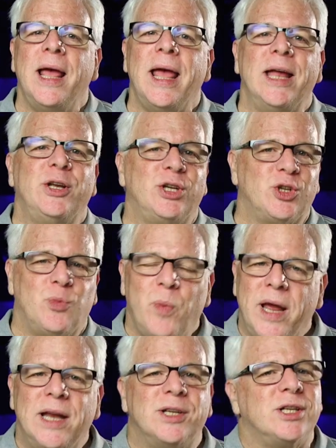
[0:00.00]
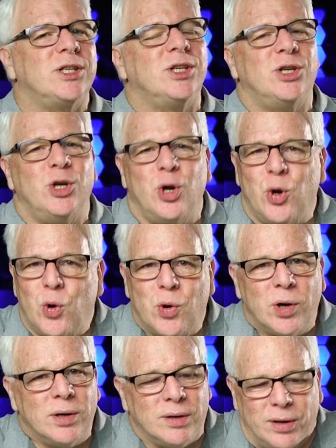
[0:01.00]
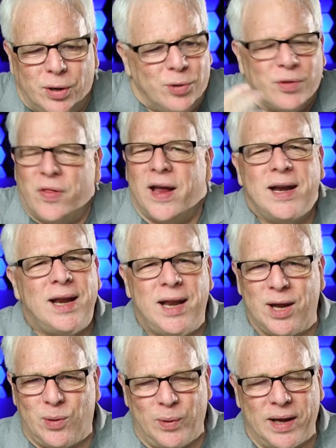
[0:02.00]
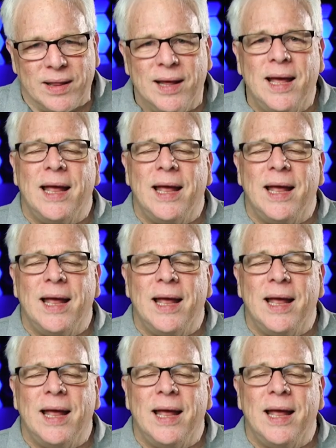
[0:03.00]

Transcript: It just means this is your, your thing to deal with.